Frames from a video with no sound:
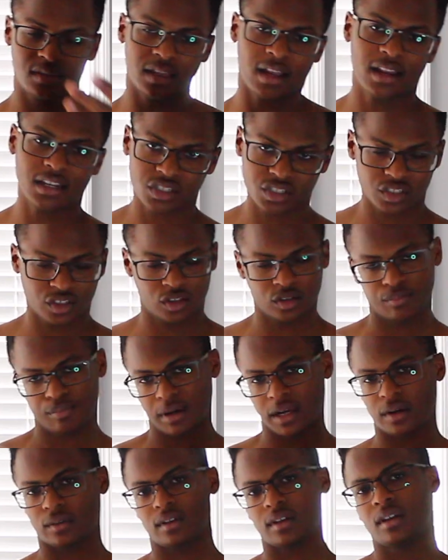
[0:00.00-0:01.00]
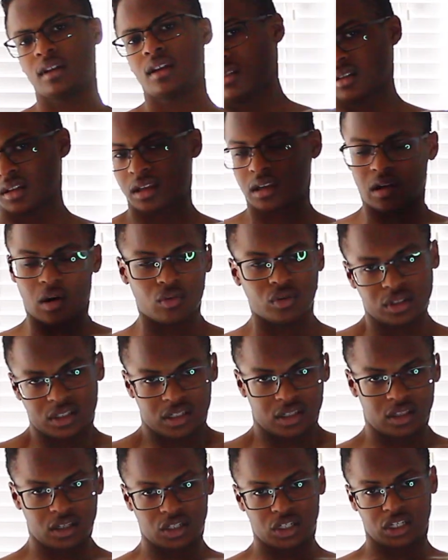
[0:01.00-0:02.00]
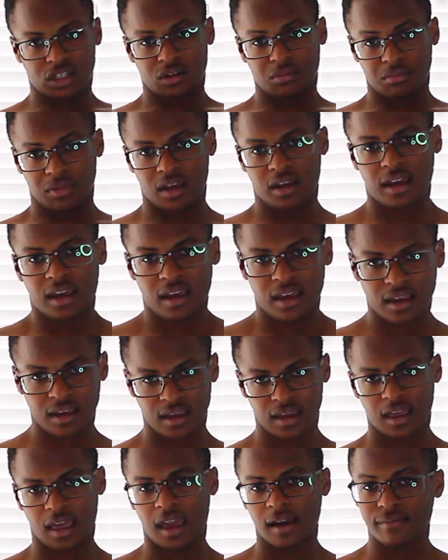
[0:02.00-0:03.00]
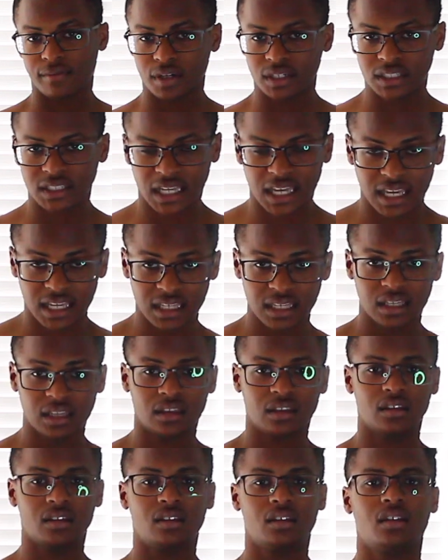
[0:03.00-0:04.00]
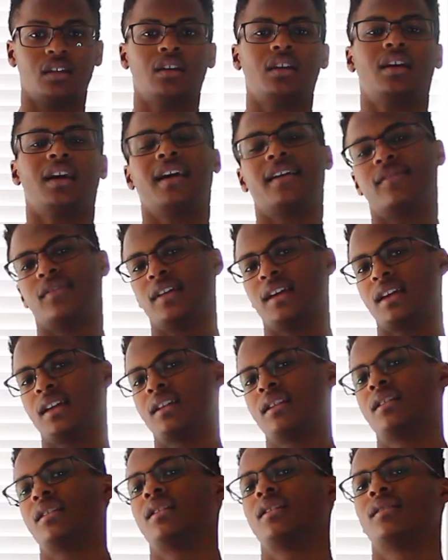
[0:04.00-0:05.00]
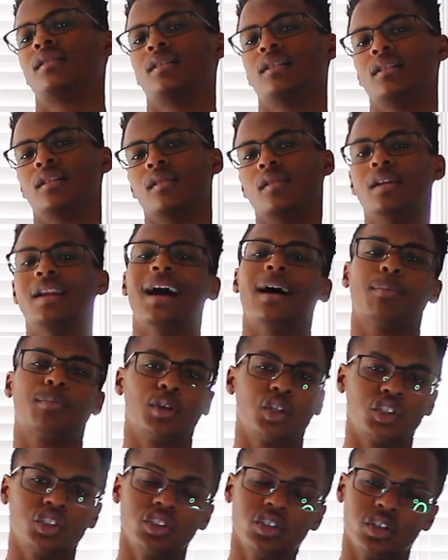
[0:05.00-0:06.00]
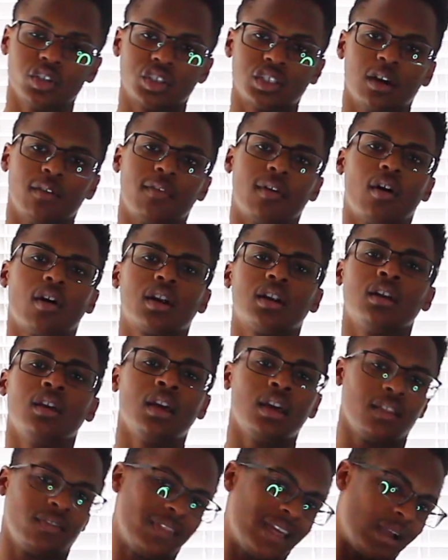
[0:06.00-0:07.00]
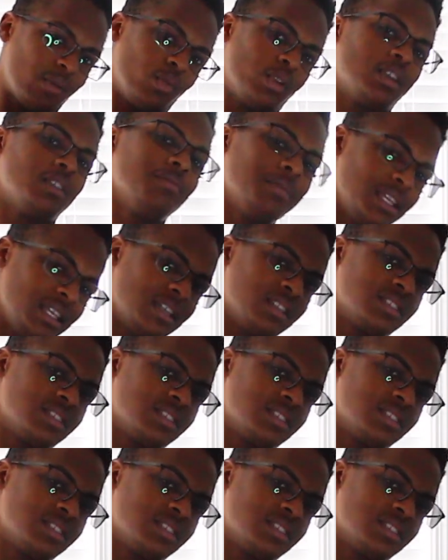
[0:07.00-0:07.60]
not just about going to the gym every day and then not pushing yourself hard. That wouldn't be